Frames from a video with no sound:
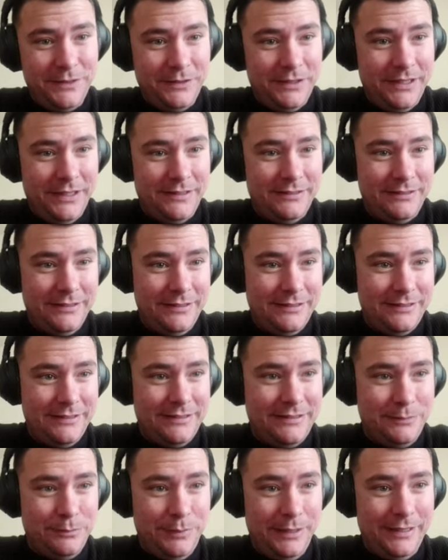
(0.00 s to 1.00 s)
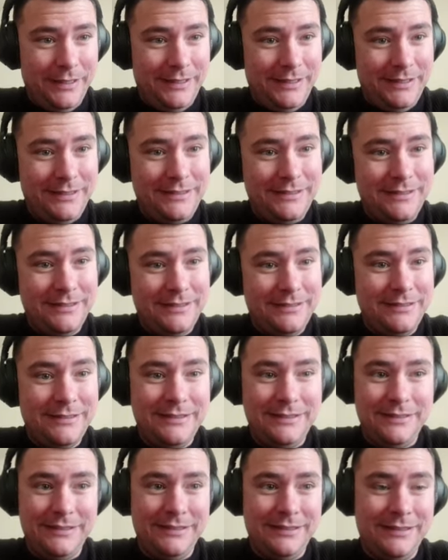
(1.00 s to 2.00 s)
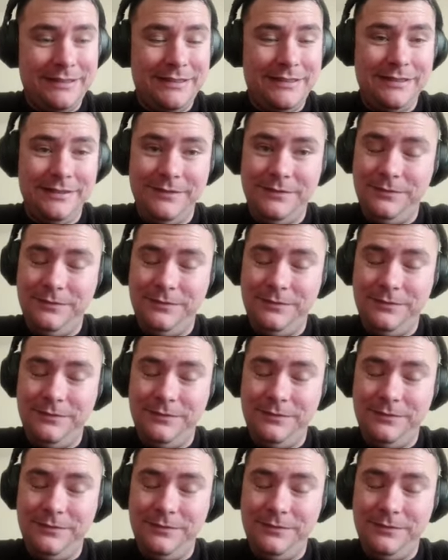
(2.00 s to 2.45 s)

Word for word: to get these packs because